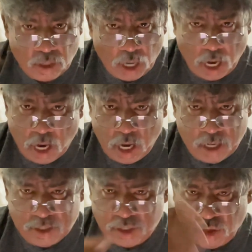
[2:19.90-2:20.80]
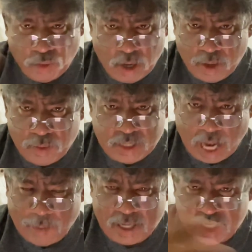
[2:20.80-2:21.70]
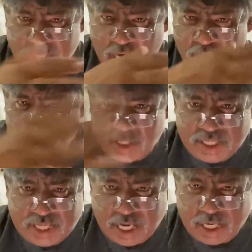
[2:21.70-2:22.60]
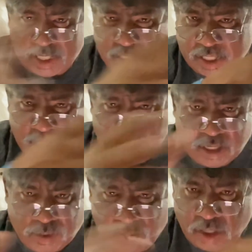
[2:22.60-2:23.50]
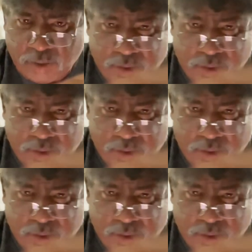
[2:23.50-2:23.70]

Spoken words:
What was happening on January 6th, what they were